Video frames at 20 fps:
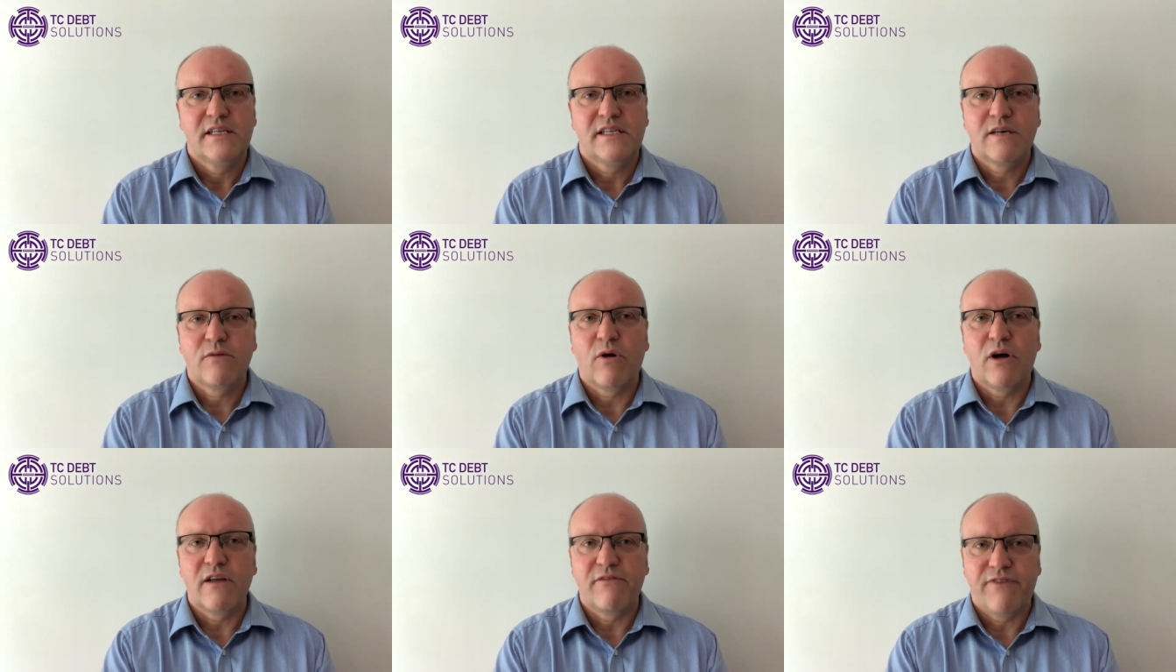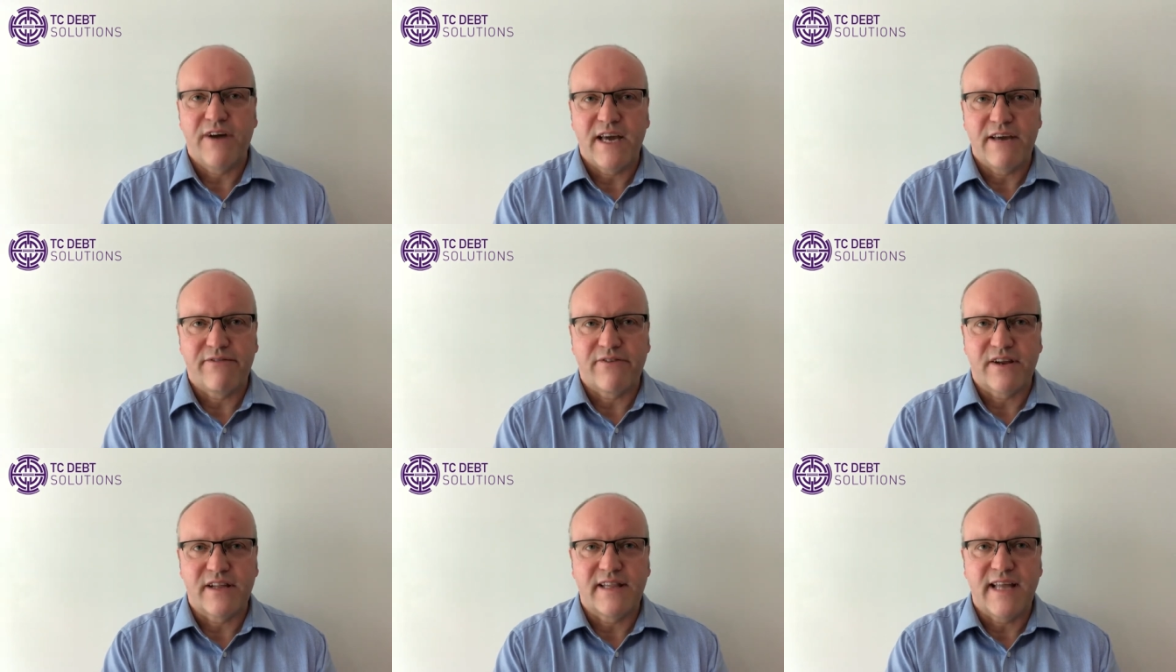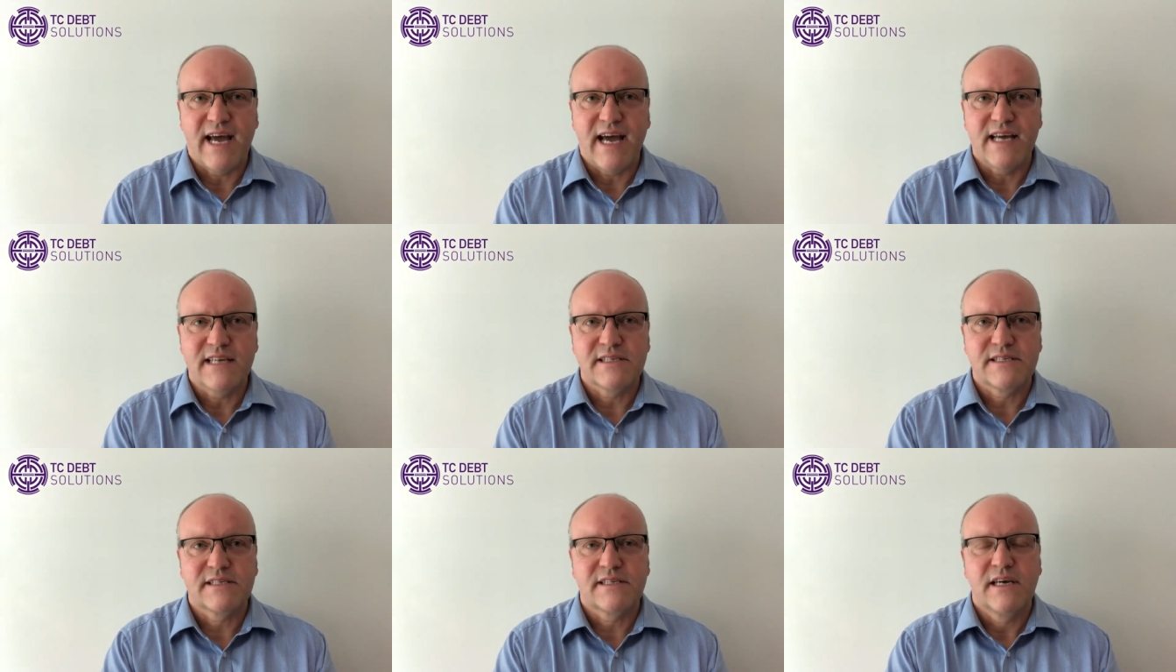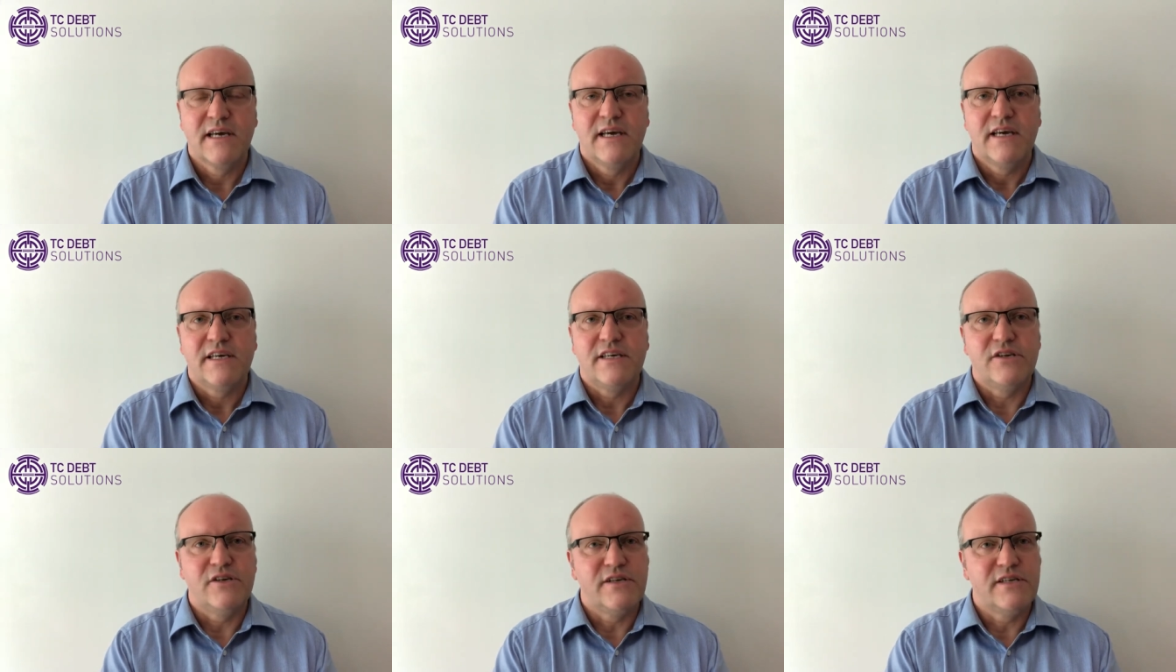To qualify for a DAS,
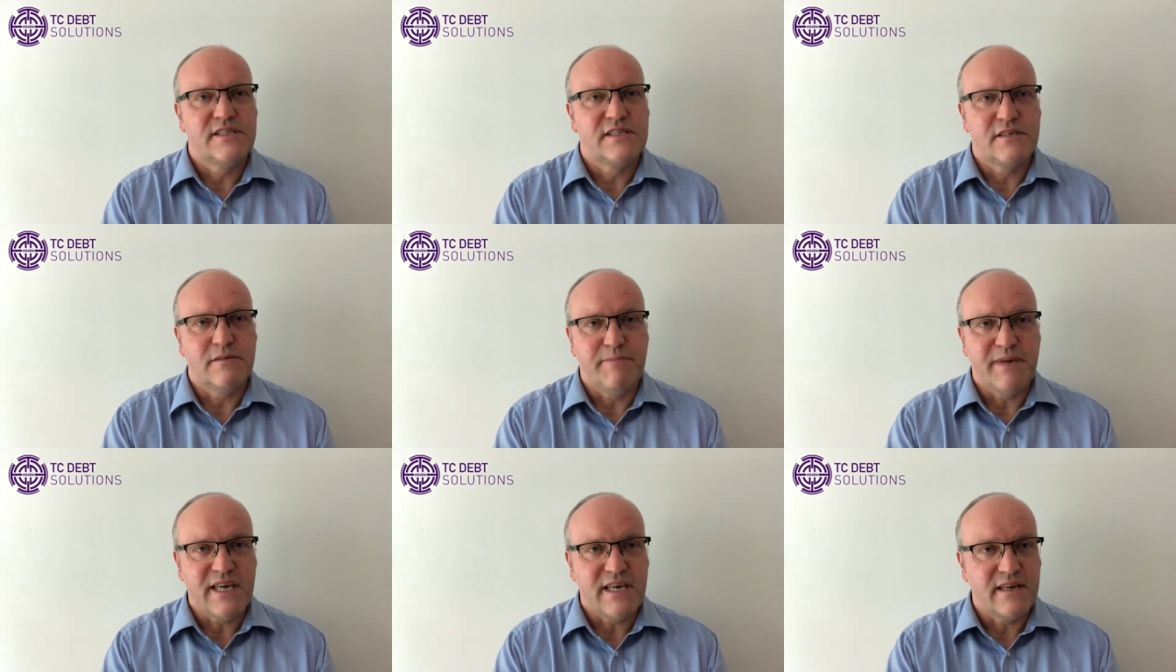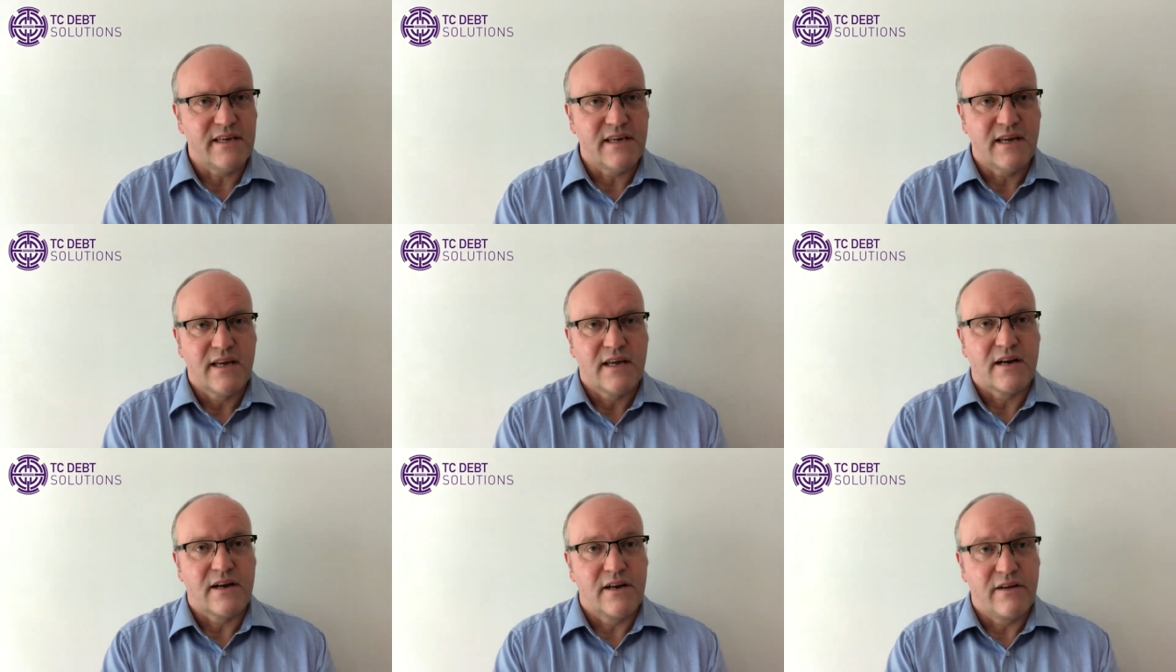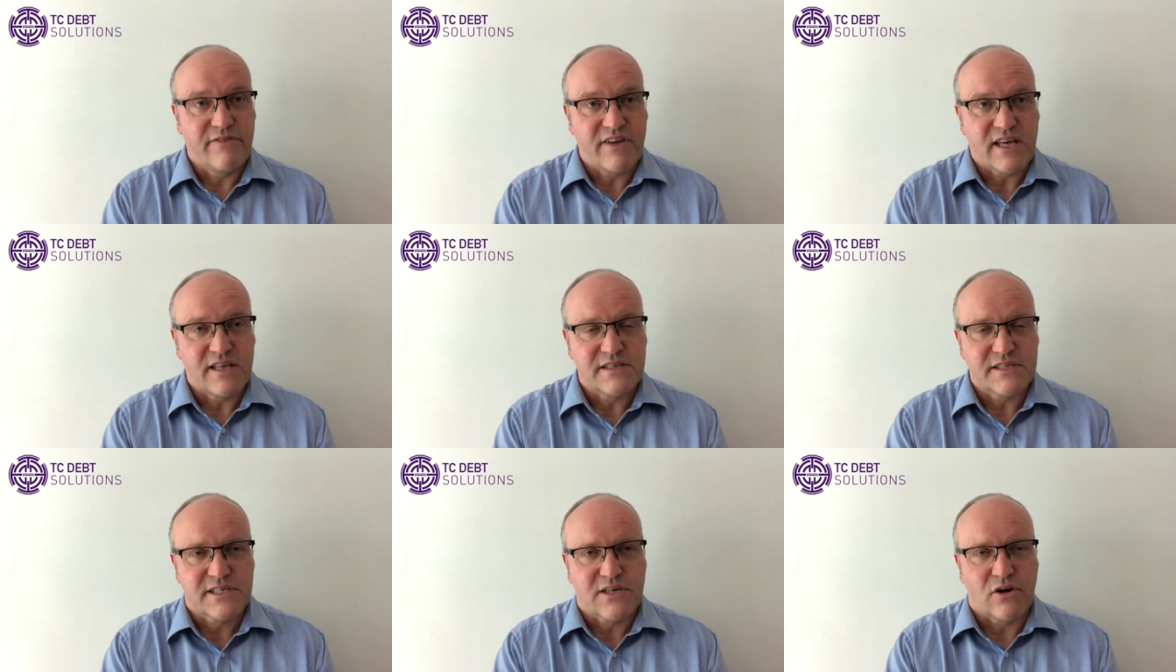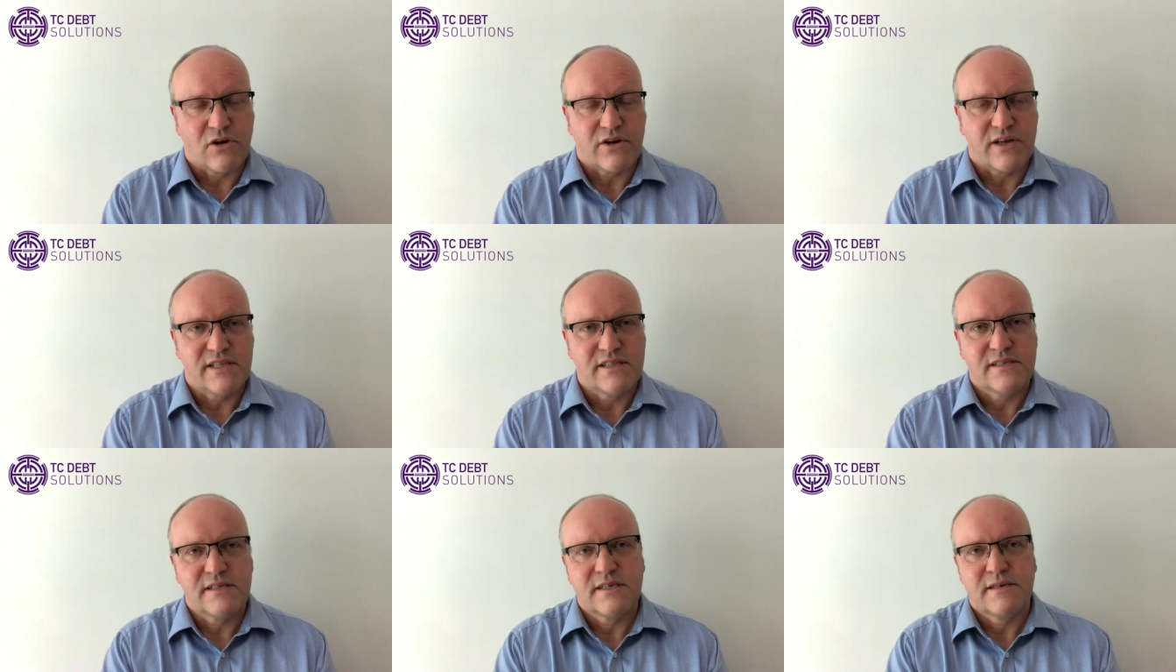you need to be living in
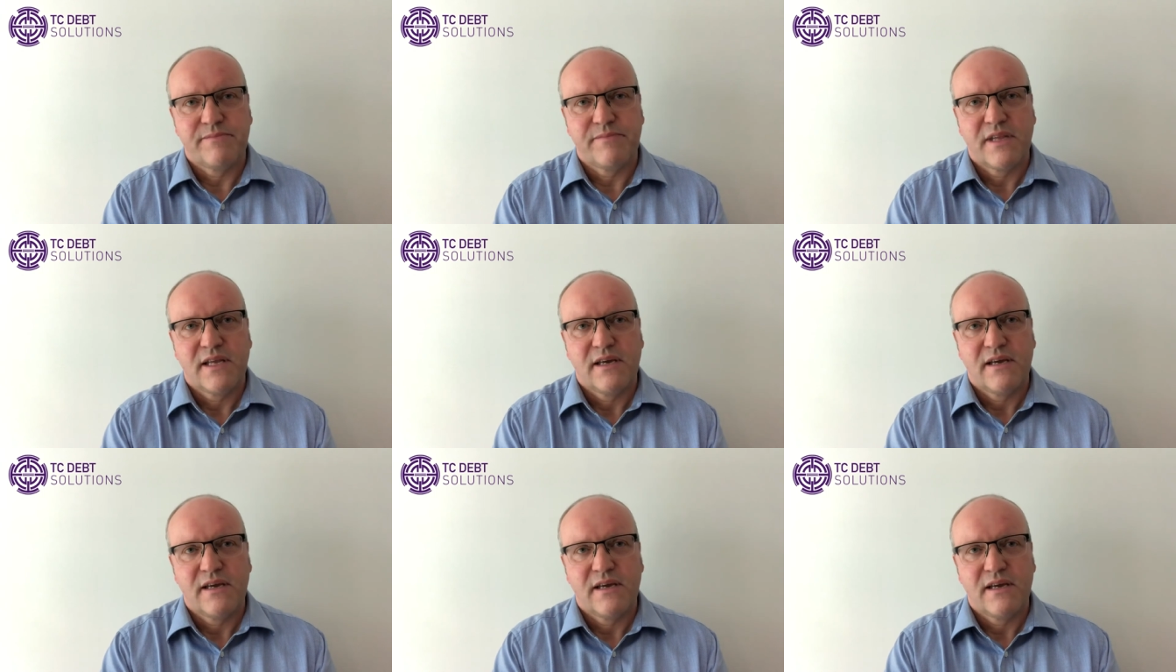Scotland,